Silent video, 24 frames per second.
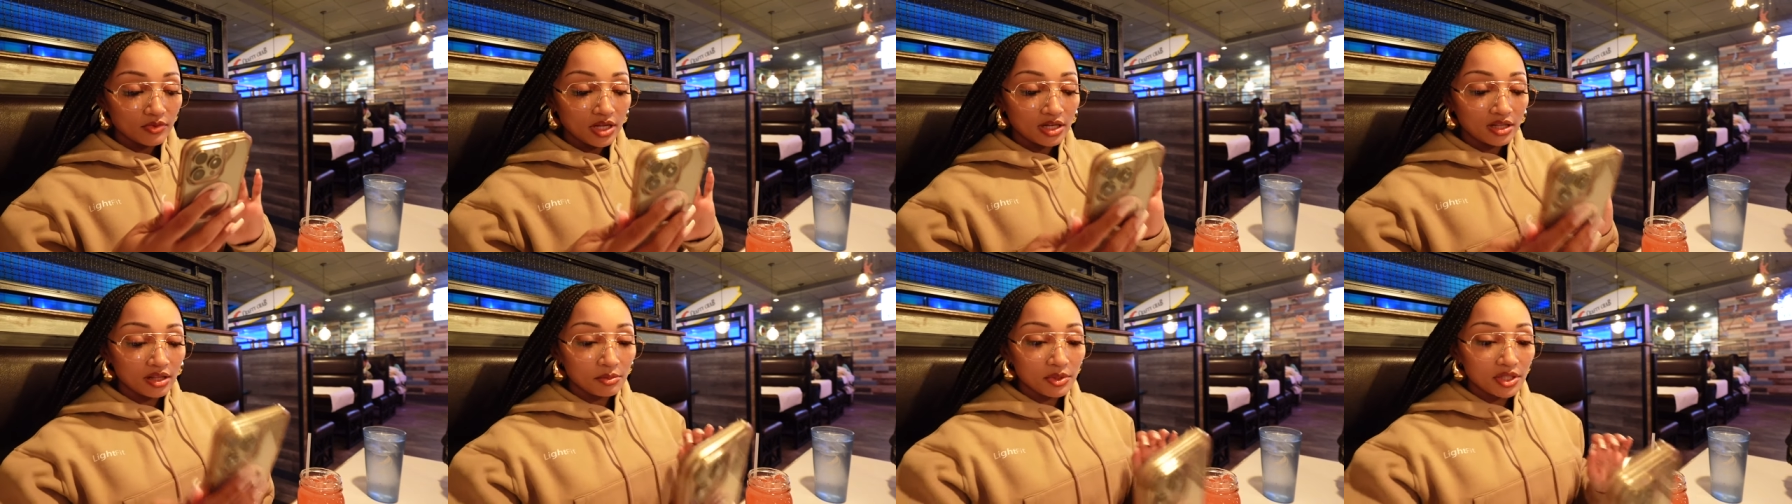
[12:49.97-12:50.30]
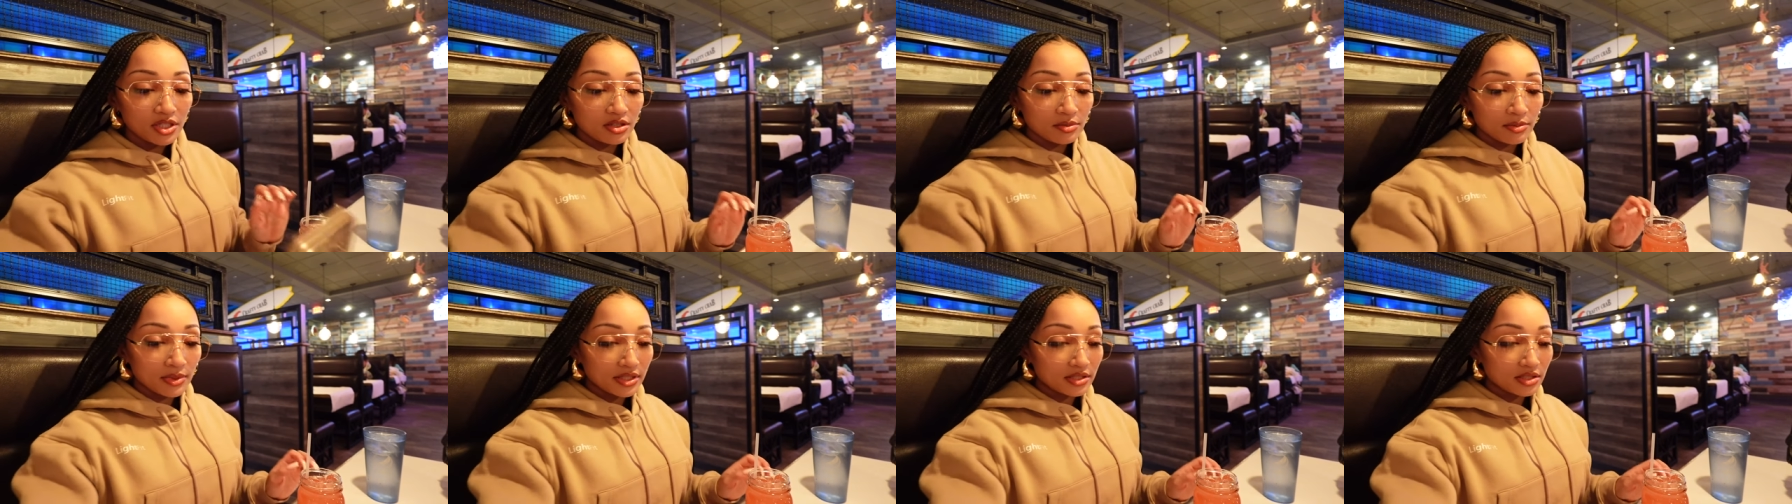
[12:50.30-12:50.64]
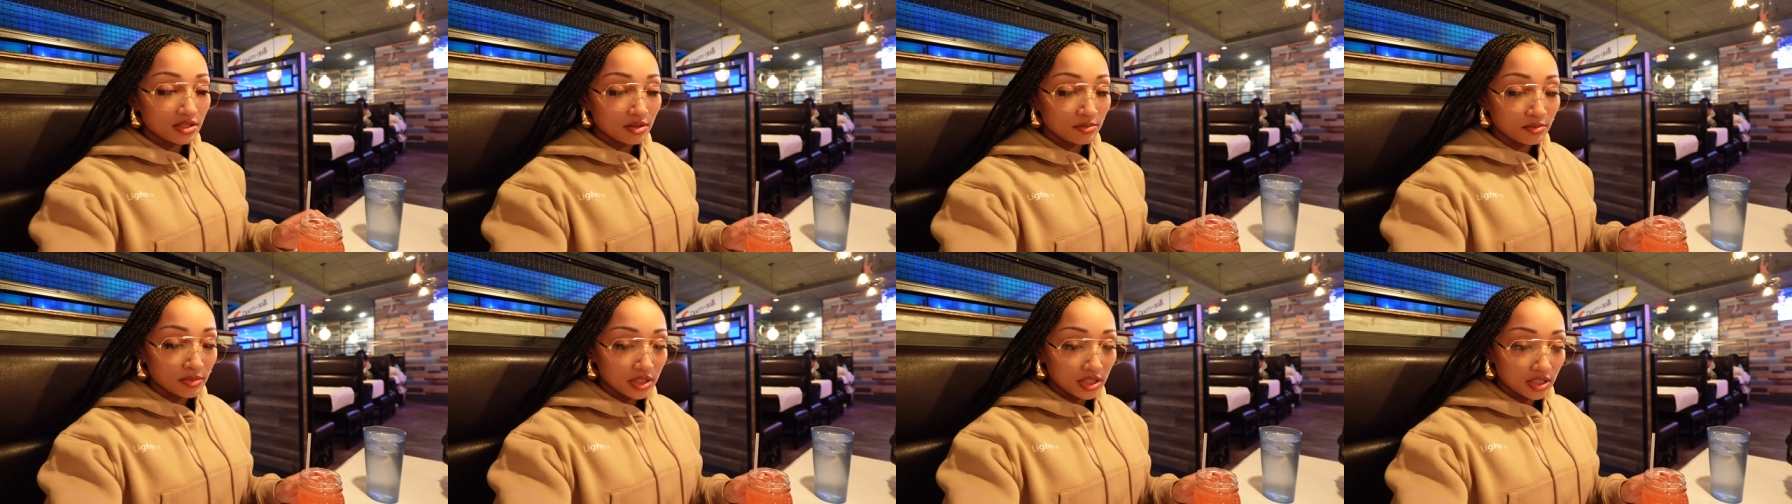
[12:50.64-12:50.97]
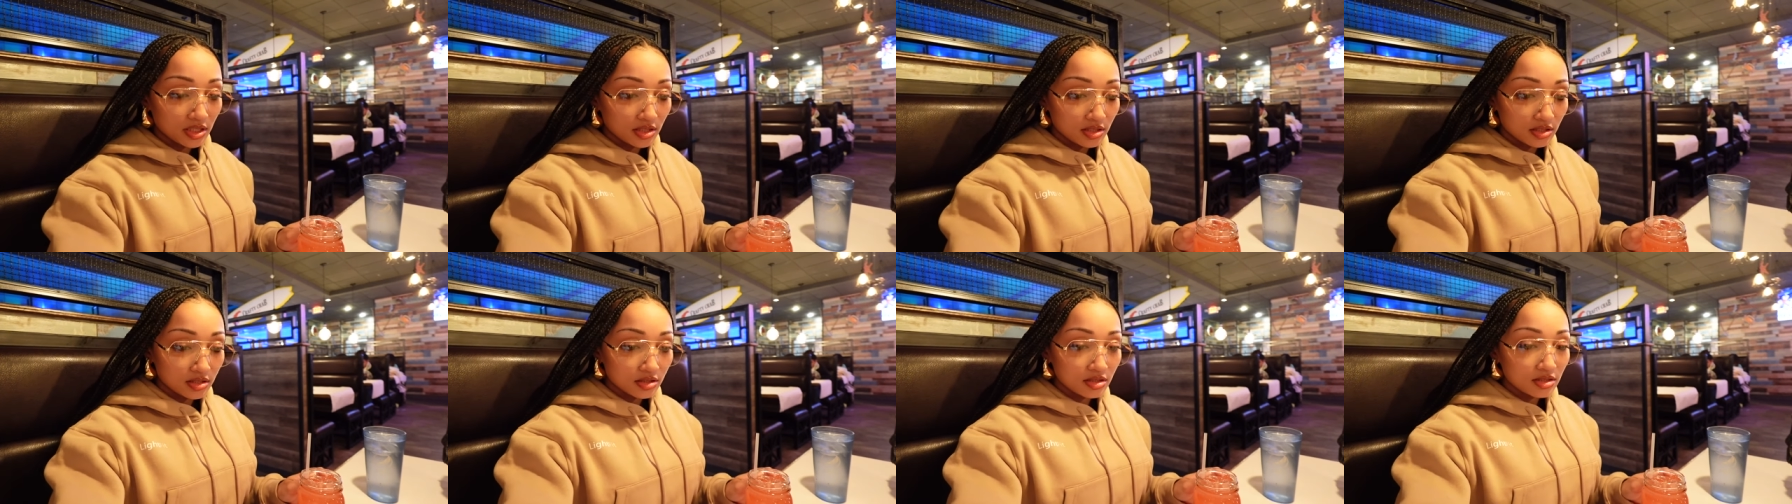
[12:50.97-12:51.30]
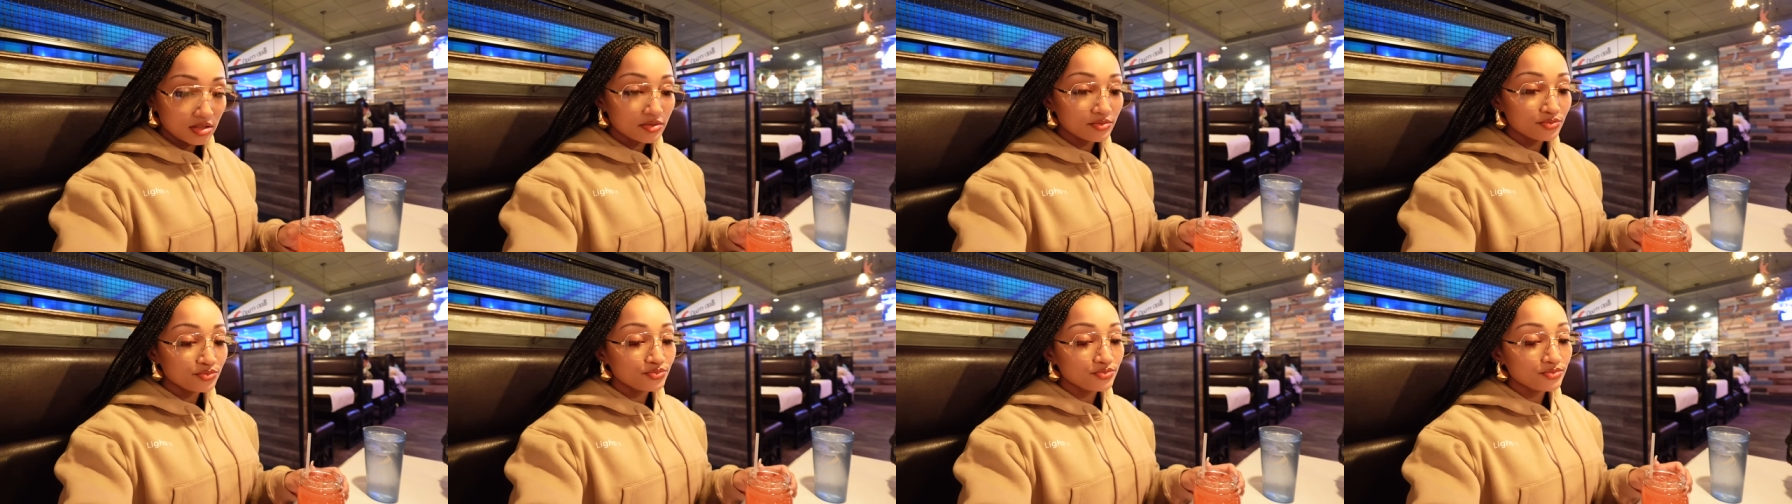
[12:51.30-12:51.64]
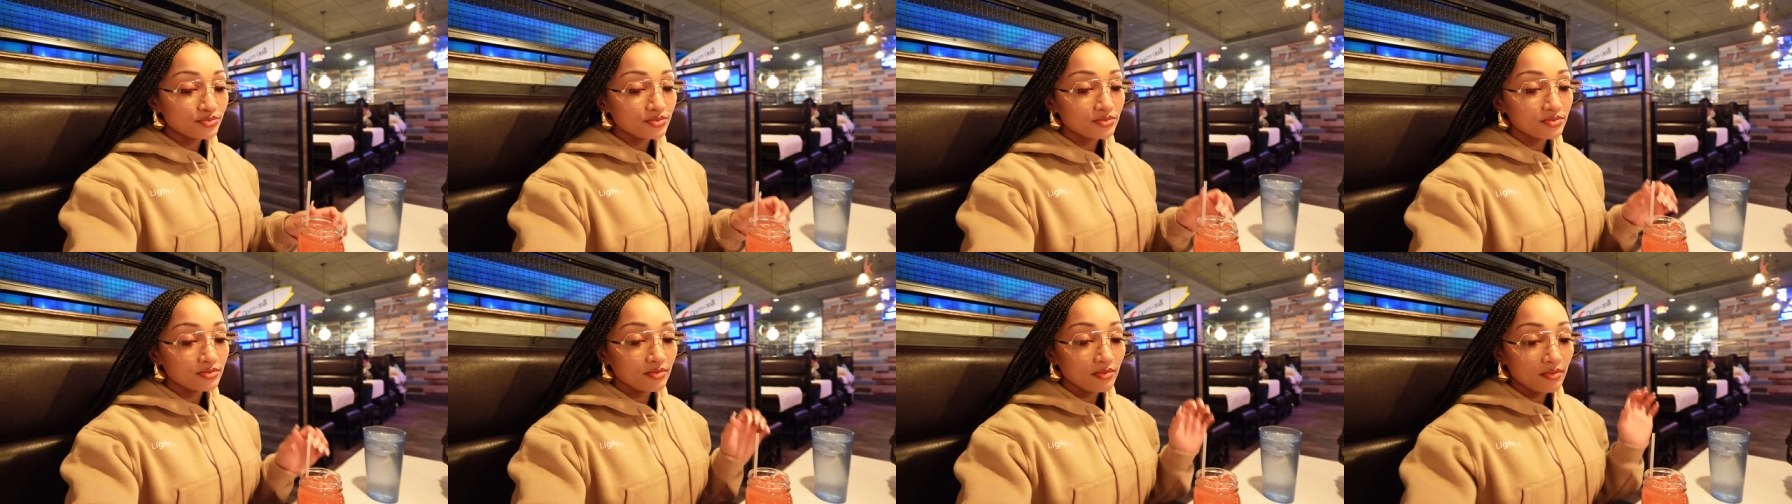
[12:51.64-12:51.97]
Let me get on my 10 minutes.
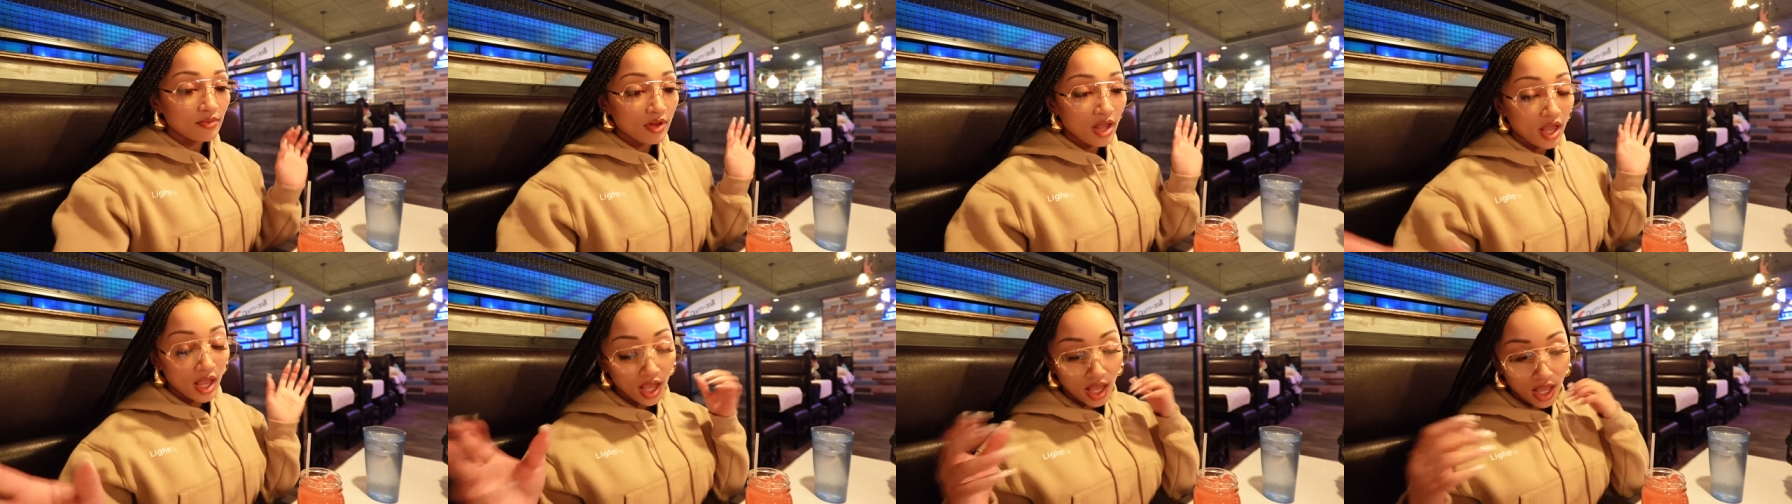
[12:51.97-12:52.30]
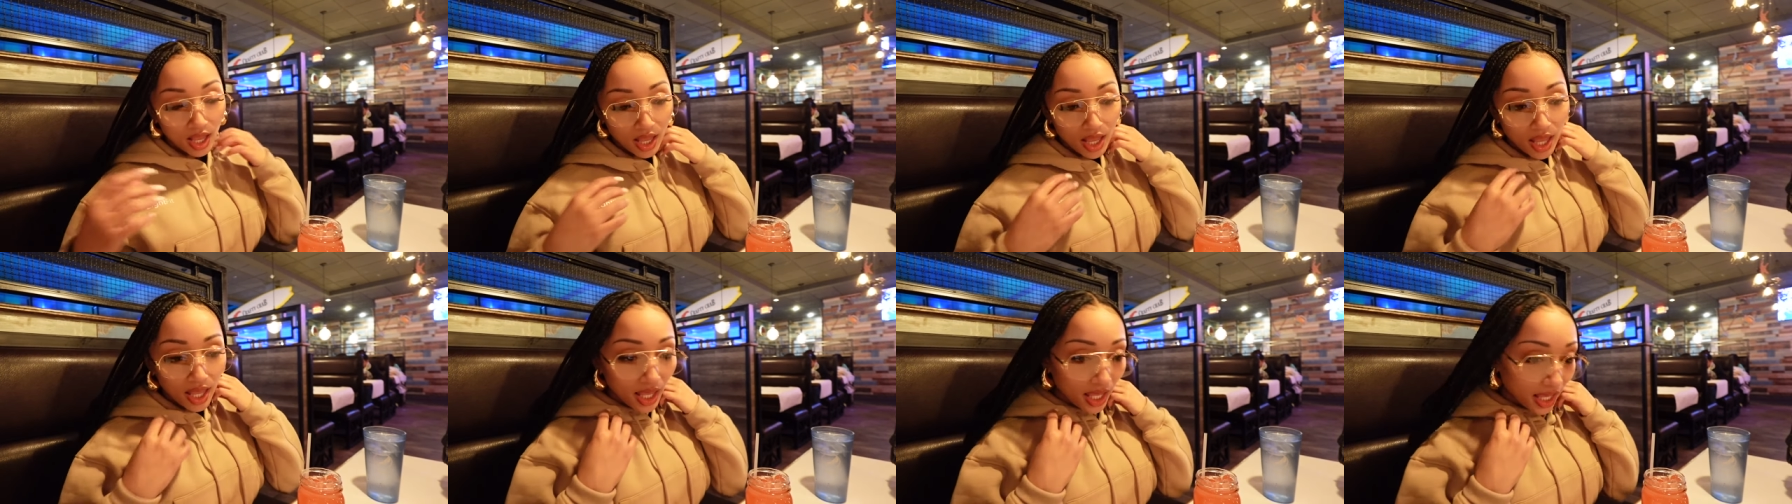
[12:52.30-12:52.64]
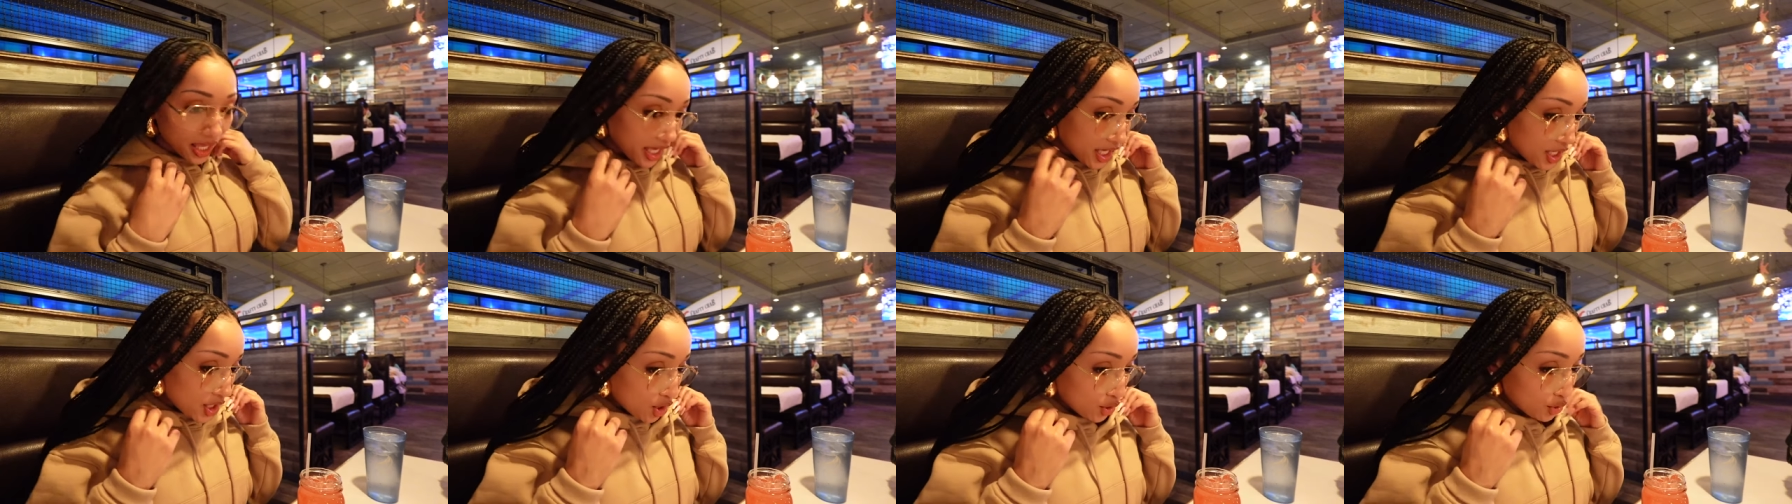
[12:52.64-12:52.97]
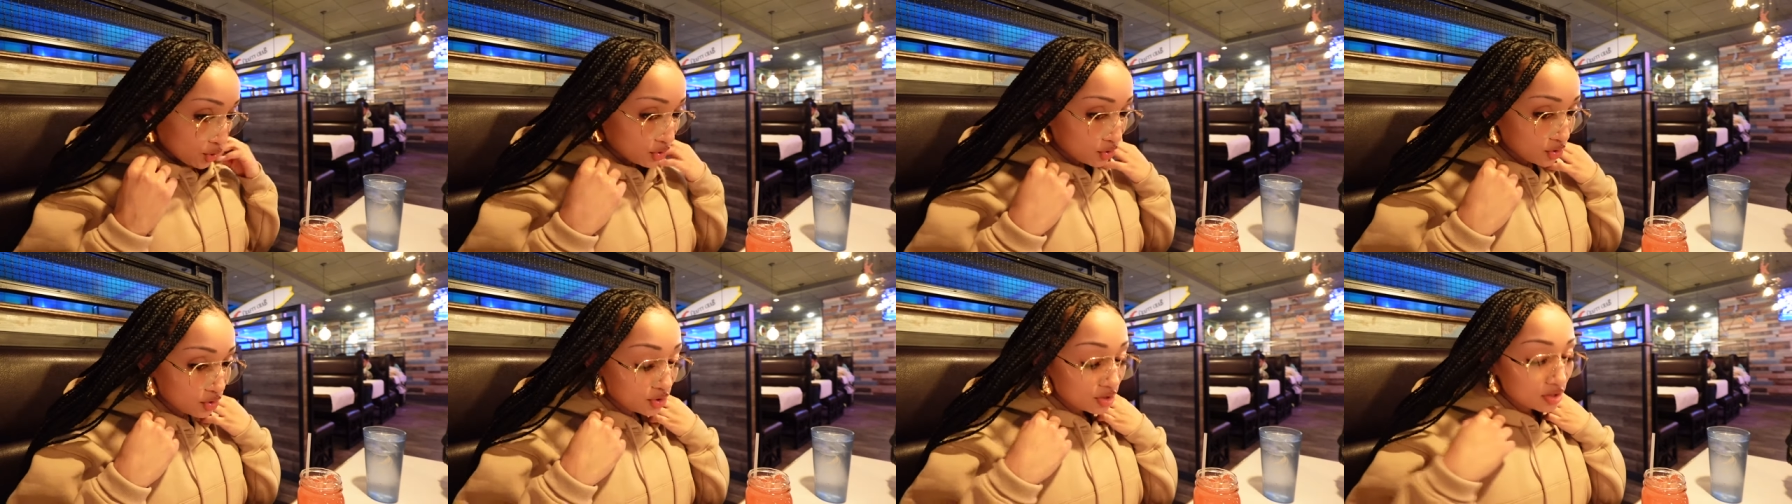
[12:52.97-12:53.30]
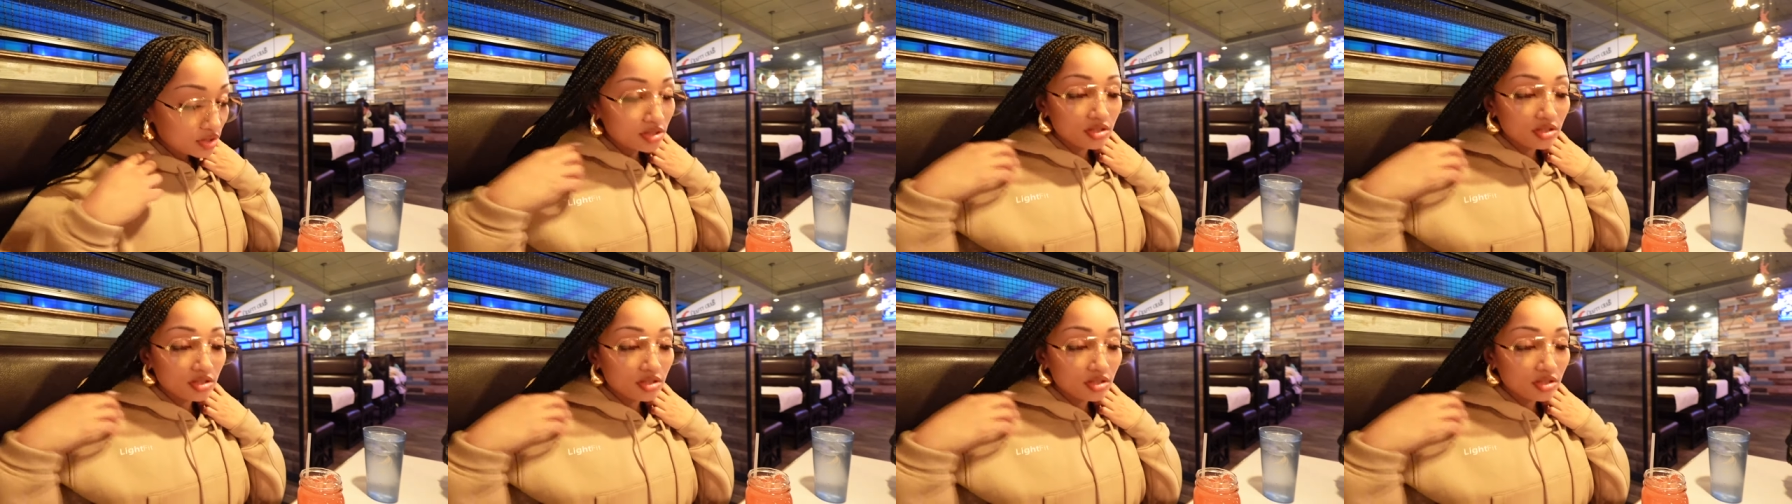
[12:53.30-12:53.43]
Hey, y'all.